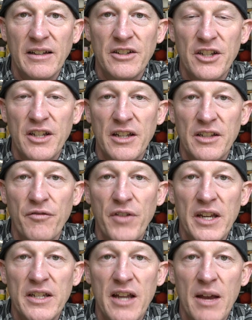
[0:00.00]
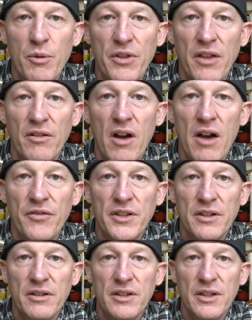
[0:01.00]
just get some FaceTime with other
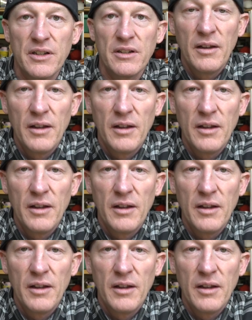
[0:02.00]
officers.